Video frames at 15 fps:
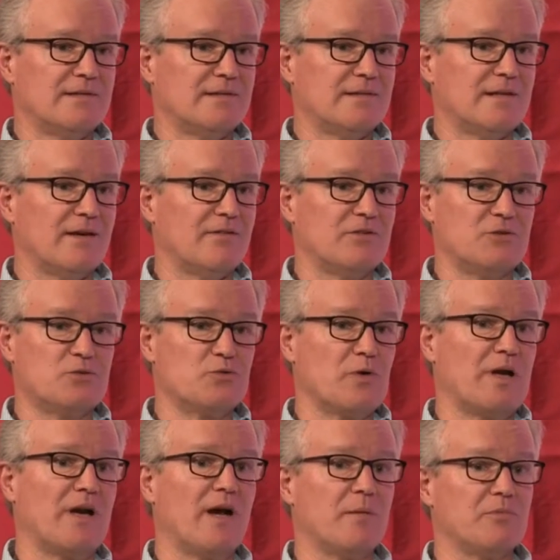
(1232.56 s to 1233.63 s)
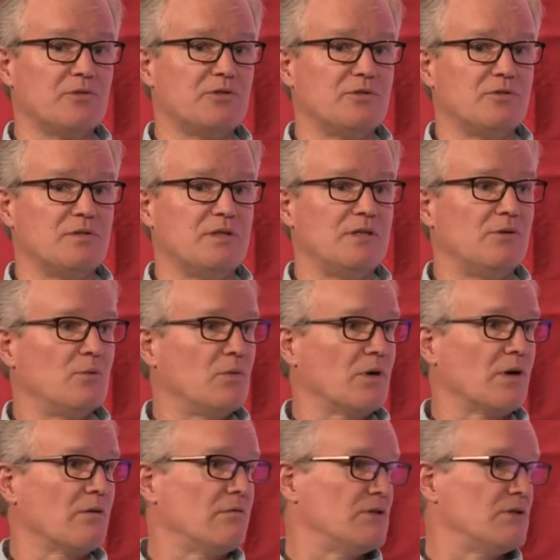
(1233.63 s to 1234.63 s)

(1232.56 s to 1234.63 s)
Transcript: have the great opportunity to work at